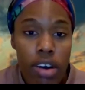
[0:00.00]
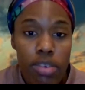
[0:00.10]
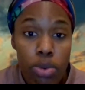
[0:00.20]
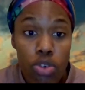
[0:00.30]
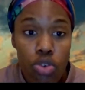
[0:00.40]
a
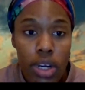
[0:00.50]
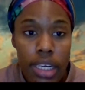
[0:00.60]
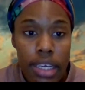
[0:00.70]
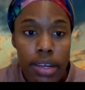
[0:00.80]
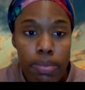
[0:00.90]

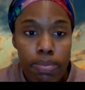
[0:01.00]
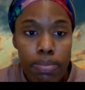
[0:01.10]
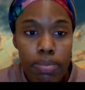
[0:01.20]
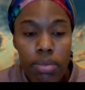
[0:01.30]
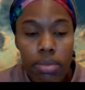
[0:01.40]
spiritual leader.
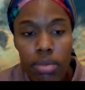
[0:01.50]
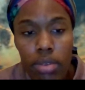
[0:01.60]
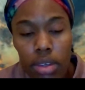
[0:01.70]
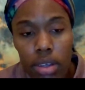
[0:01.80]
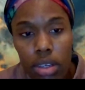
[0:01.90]

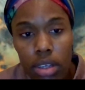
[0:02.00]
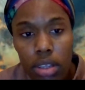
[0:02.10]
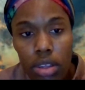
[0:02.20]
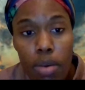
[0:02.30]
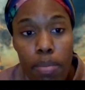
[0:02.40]

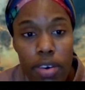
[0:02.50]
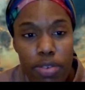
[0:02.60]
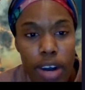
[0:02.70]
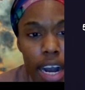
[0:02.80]
Number